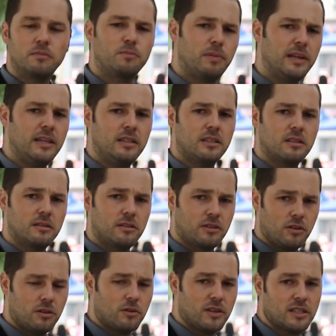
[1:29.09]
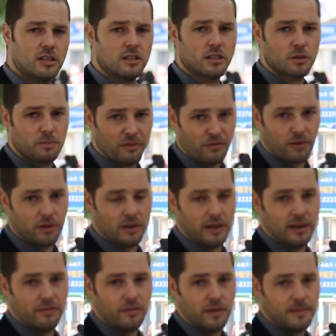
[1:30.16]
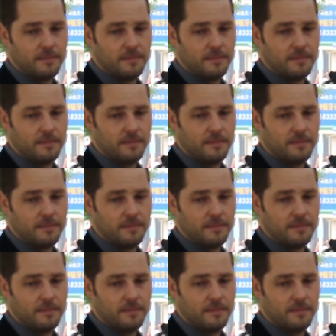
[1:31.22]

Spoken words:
please do the research before you leave.